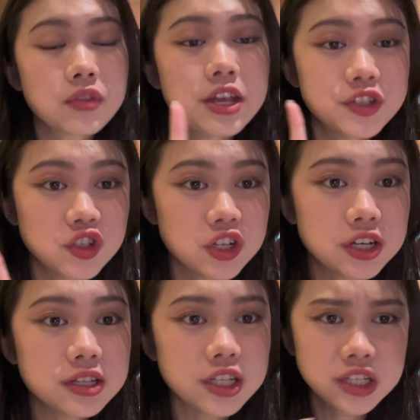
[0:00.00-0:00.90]
It's
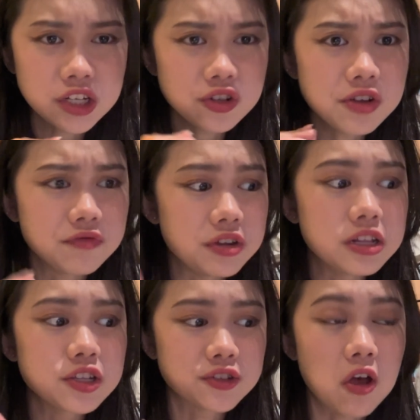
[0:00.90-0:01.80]
chicken. It's actually
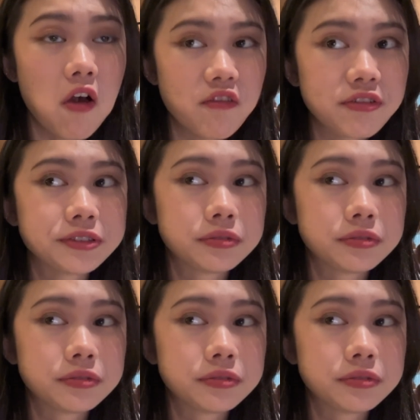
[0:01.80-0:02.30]
really soft.